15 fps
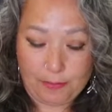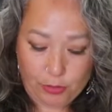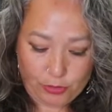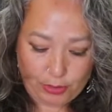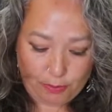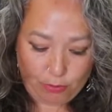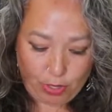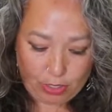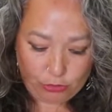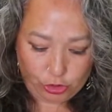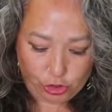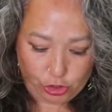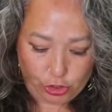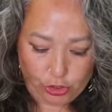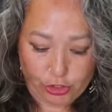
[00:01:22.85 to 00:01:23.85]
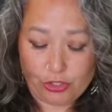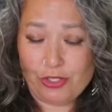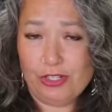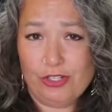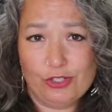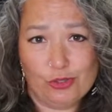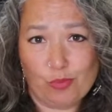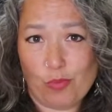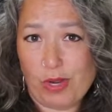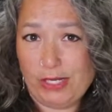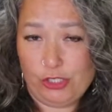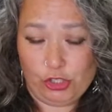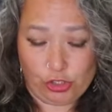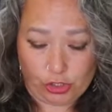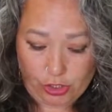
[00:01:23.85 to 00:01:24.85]
using brown sugar. You can use
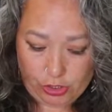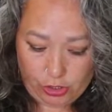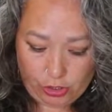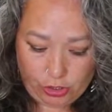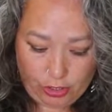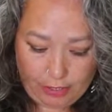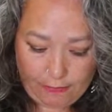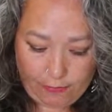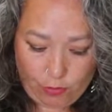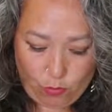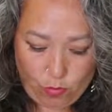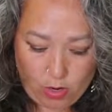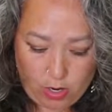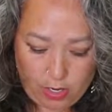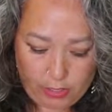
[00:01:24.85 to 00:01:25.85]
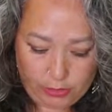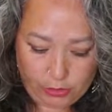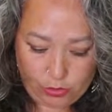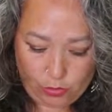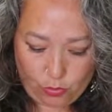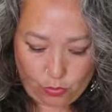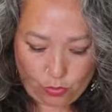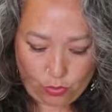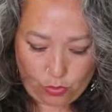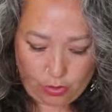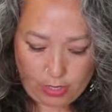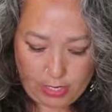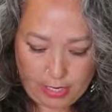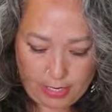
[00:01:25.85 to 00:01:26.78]
white sugar if you want, or